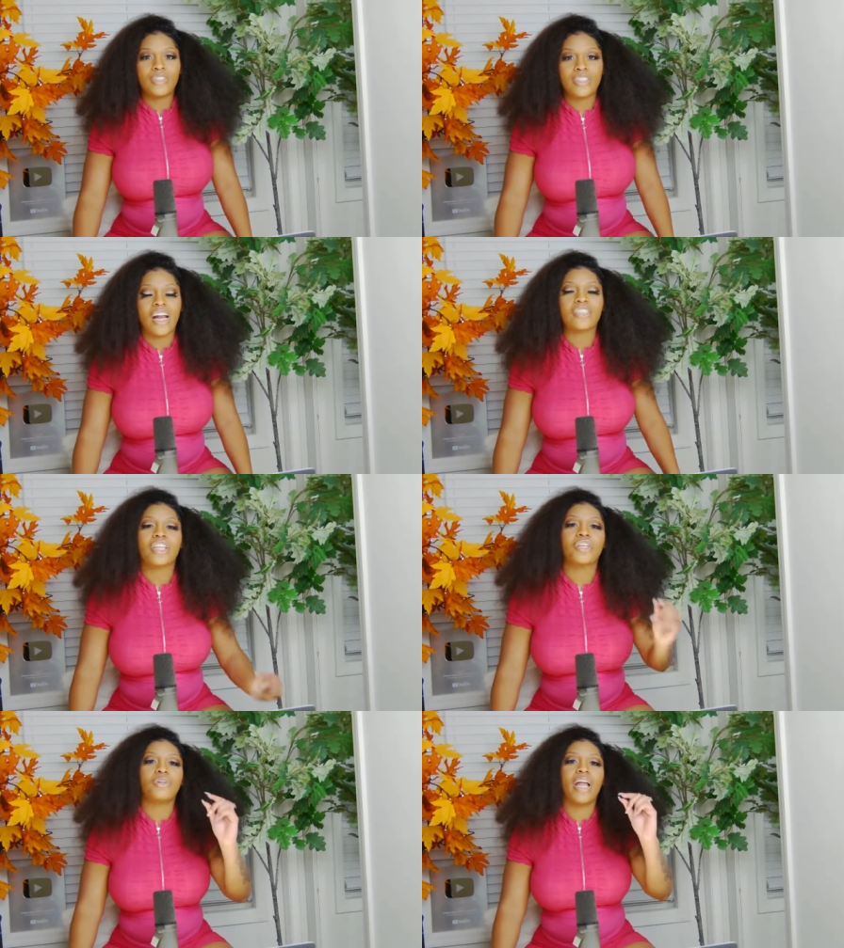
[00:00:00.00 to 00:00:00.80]
Shout out
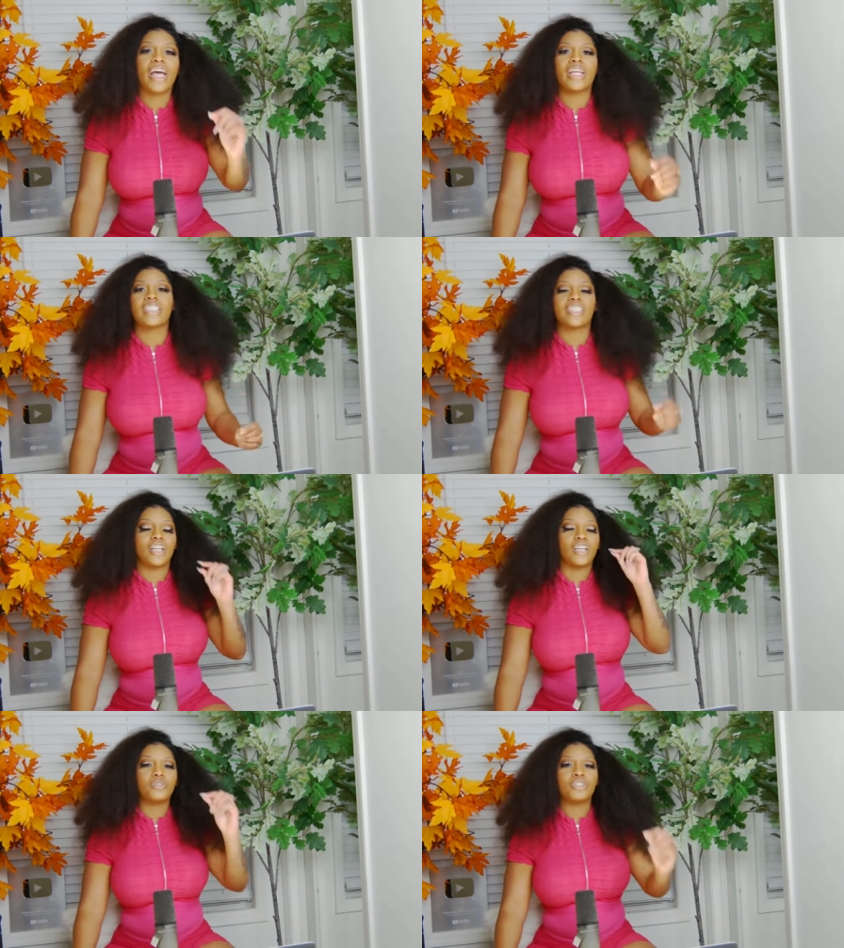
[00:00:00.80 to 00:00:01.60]
to you ladies and
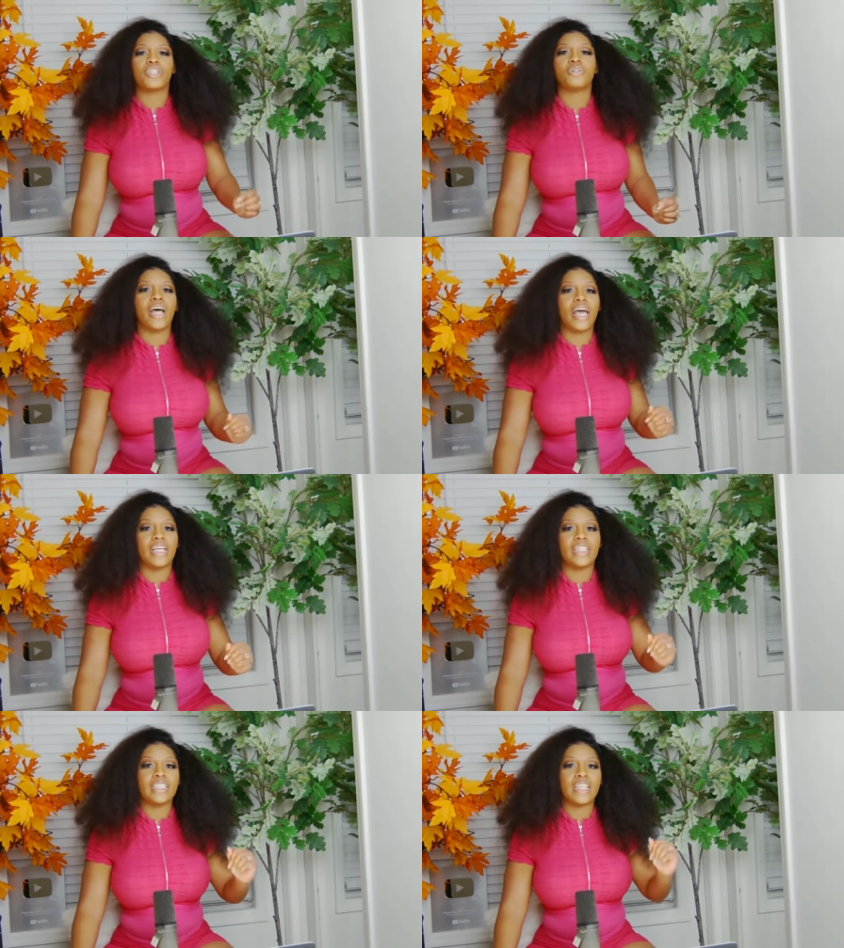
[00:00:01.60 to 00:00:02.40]
salute to you
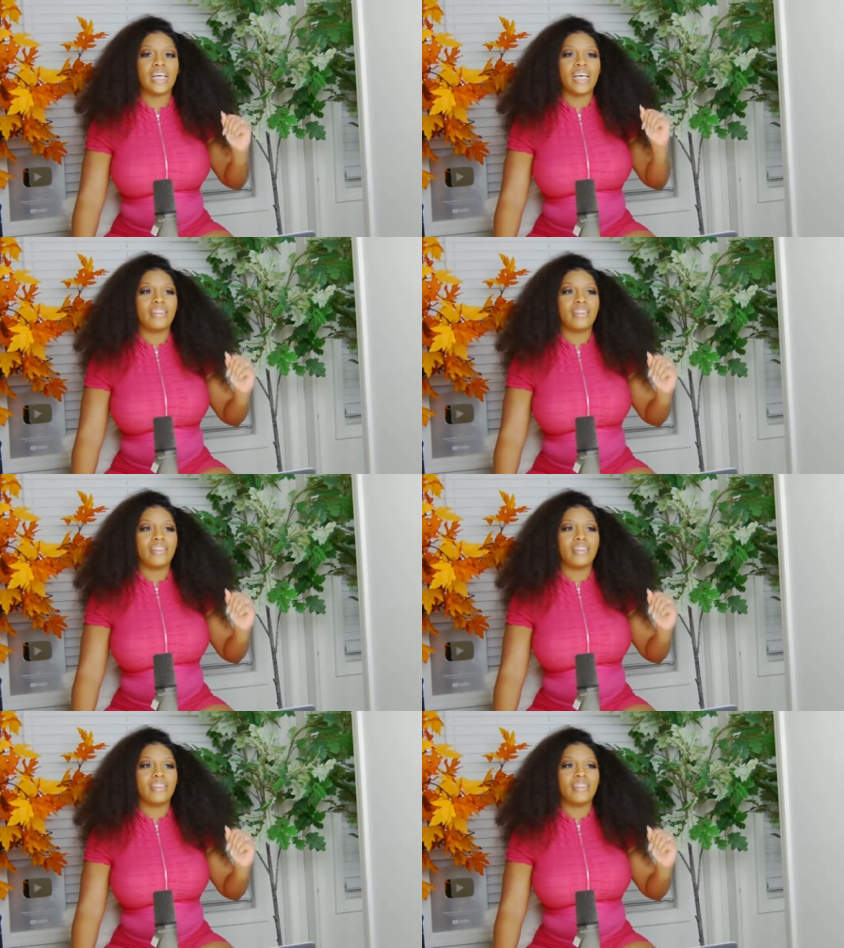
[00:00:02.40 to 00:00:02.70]
ladies